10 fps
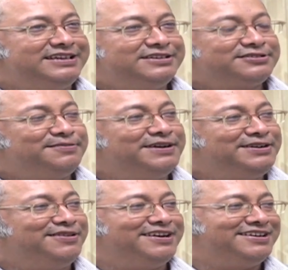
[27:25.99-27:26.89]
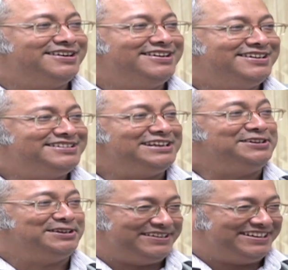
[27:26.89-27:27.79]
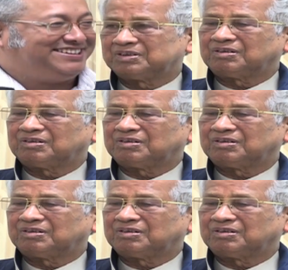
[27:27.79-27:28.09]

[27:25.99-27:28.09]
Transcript: somewhere you are Jatiyatavadi.